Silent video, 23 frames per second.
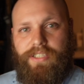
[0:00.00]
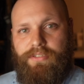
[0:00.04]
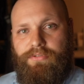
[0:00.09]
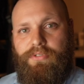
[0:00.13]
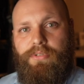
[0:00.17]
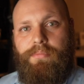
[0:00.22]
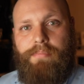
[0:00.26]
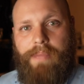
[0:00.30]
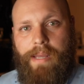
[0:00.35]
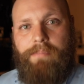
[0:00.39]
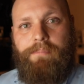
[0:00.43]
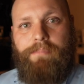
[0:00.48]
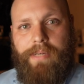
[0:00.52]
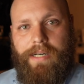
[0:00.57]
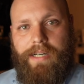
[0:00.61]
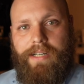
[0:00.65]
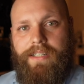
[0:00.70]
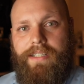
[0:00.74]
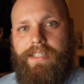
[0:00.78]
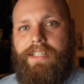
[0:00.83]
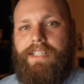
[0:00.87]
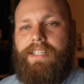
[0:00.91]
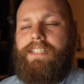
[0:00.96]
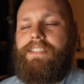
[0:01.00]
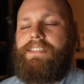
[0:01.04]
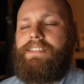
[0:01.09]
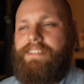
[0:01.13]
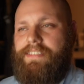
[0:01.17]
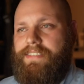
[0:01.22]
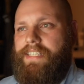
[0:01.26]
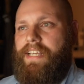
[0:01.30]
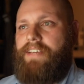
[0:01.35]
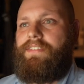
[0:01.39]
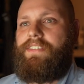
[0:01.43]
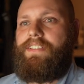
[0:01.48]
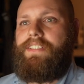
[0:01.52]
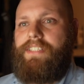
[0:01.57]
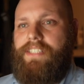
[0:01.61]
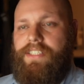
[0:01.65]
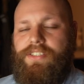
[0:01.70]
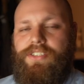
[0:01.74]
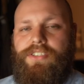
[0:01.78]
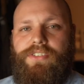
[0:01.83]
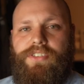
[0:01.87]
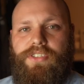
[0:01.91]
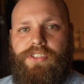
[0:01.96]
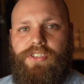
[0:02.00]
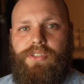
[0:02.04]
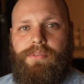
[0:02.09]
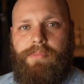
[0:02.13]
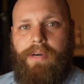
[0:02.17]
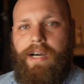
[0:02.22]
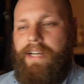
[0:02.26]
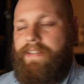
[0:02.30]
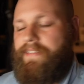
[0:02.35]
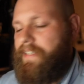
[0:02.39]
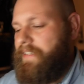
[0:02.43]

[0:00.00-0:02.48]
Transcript: remember 7 digits in your mind,